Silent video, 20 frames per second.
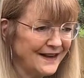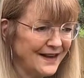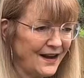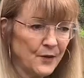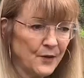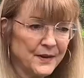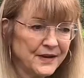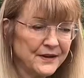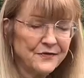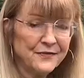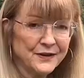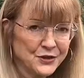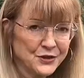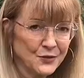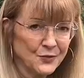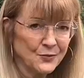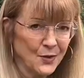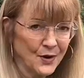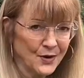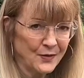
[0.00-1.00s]
are beneficial
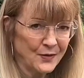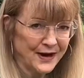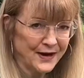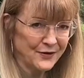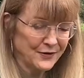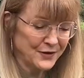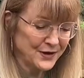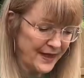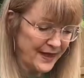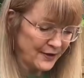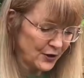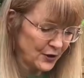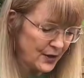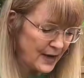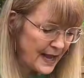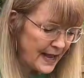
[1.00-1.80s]
in one way or another.